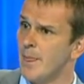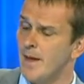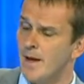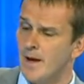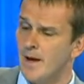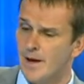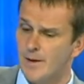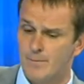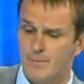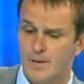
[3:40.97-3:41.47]

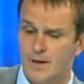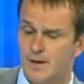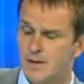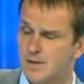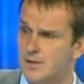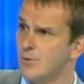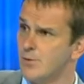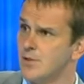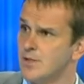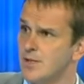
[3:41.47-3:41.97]
And
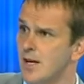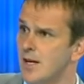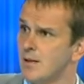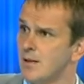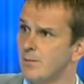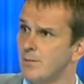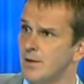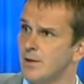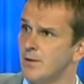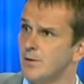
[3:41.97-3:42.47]
it's
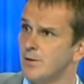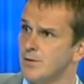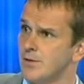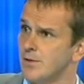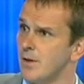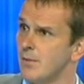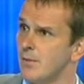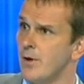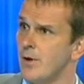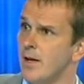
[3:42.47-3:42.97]
suicidal because
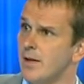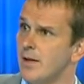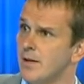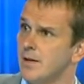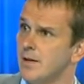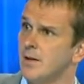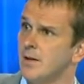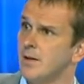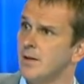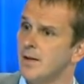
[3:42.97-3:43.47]
they
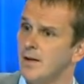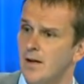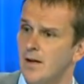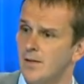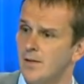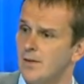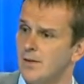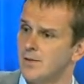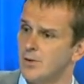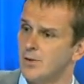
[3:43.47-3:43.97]
break
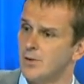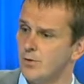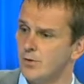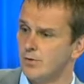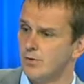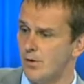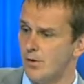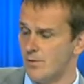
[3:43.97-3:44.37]
and they score.